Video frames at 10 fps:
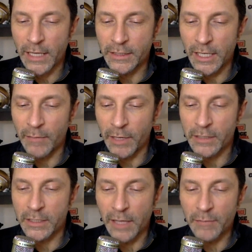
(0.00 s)
eighteen,
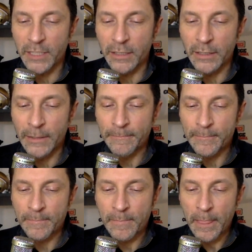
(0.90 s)
because Clemson
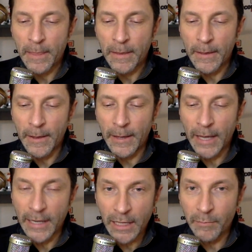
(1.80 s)
uh,
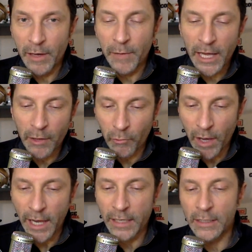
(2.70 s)
and Alabama I got
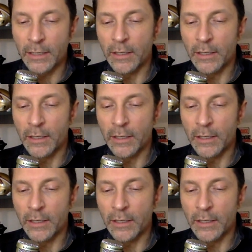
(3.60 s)
right.